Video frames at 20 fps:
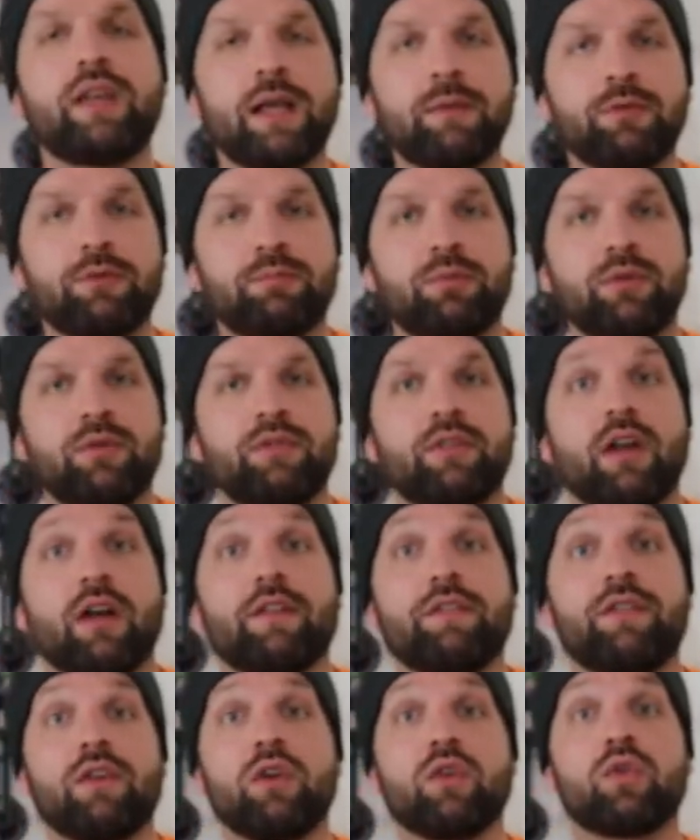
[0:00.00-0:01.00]
tablespoons
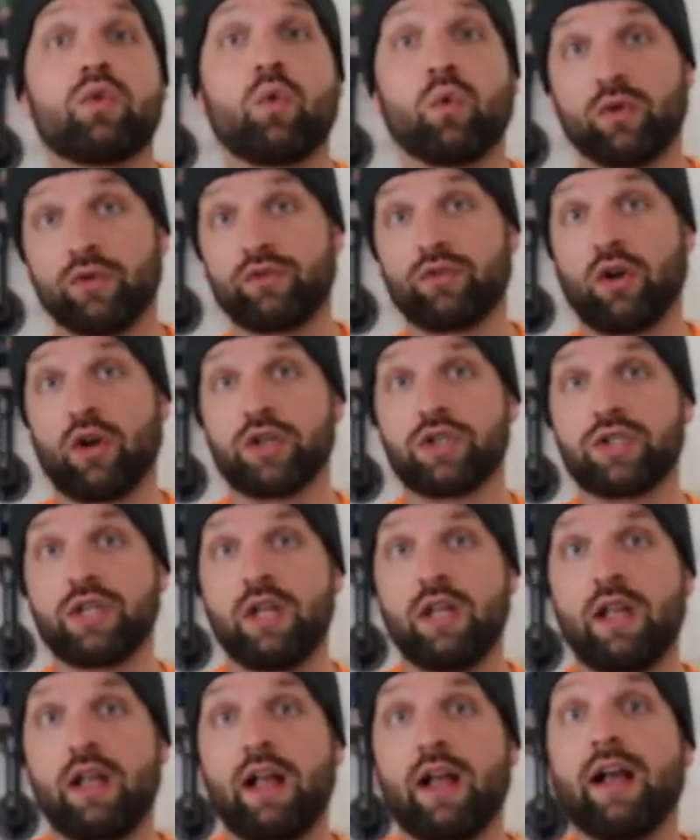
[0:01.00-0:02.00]
of
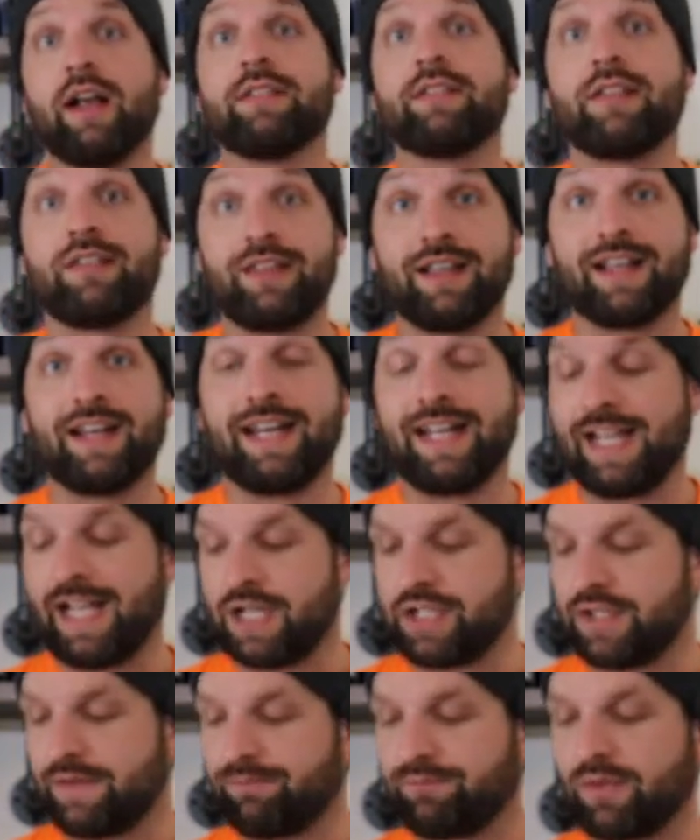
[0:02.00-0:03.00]
cornstarch as a thickening
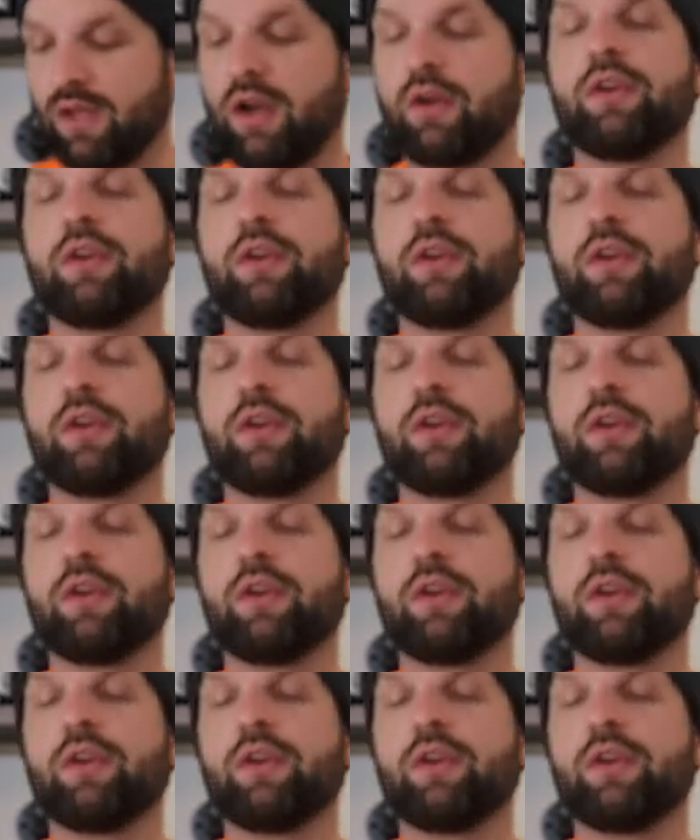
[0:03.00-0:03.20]
agent.